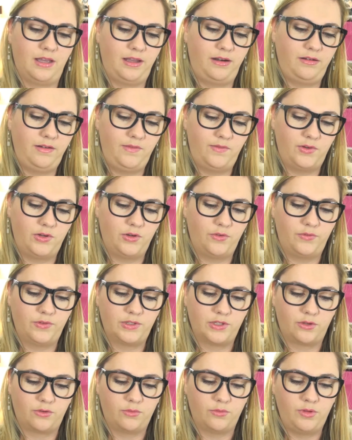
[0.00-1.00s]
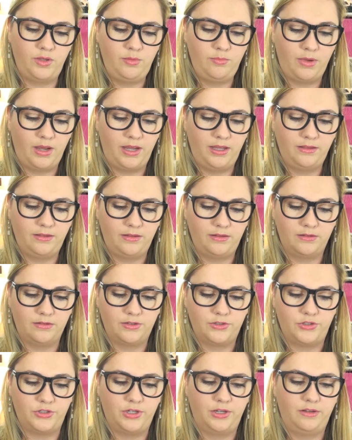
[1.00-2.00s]
I don't even know if it's a cream
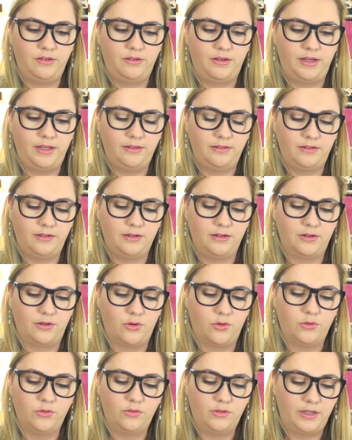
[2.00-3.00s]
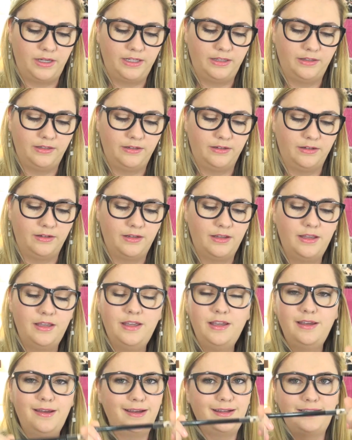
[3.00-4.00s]
eyeliner, a gel eyeliner, a kohl eyeliner.
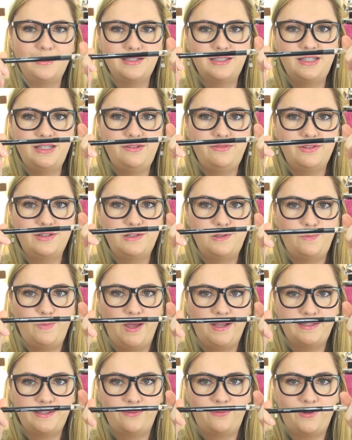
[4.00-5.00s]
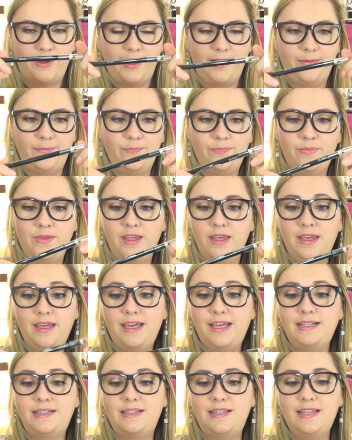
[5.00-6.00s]
It doesn't even specify.
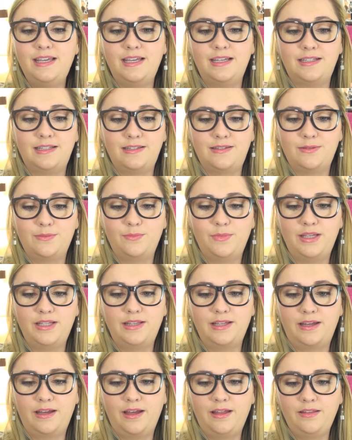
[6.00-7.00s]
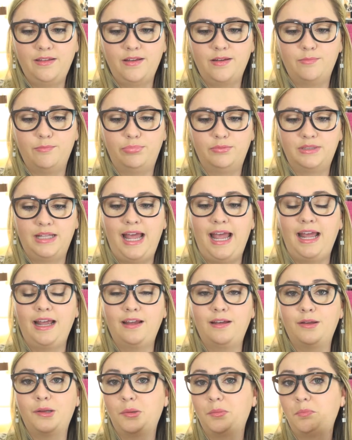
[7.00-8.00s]
It's this in the color
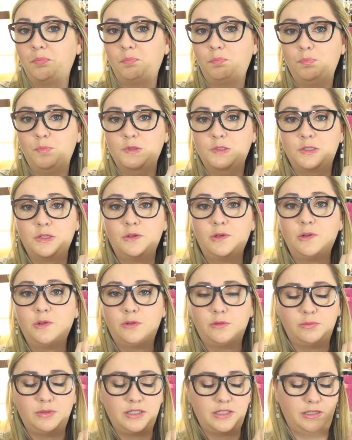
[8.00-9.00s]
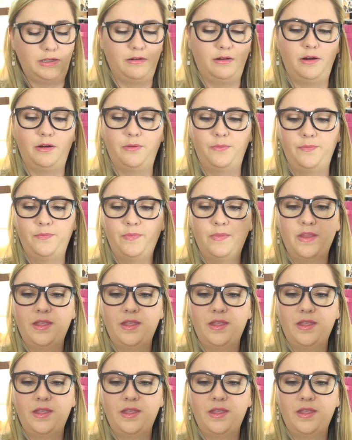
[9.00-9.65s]
black 030.